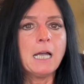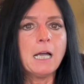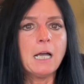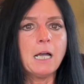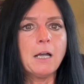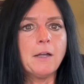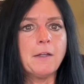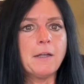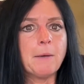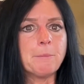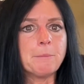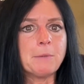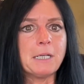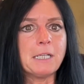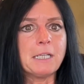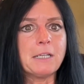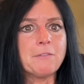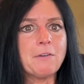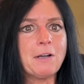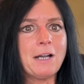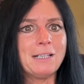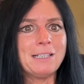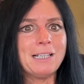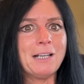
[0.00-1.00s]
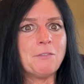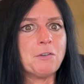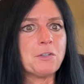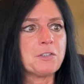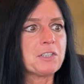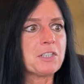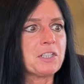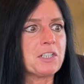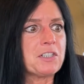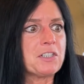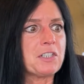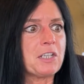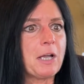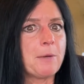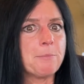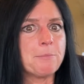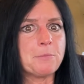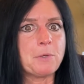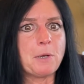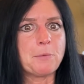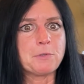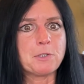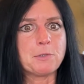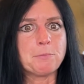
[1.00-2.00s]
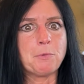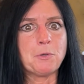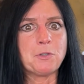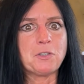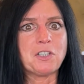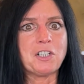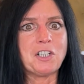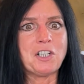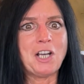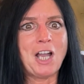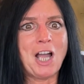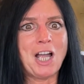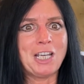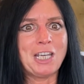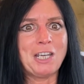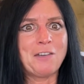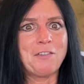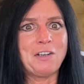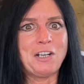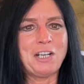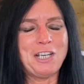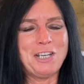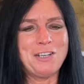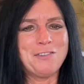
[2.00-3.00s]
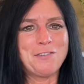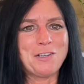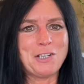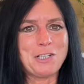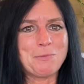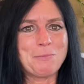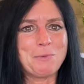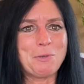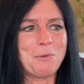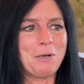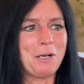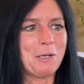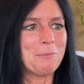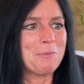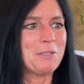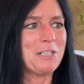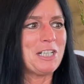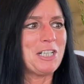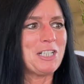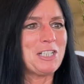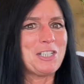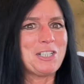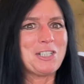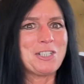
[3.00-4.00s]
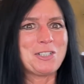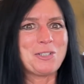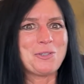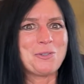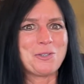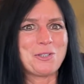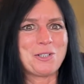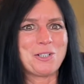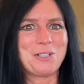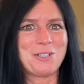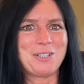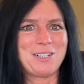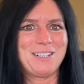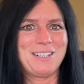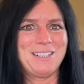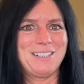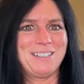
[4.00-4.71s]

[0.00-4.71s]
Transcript: I'm going to give high levels because I'm supposed to not give any investment recommendations or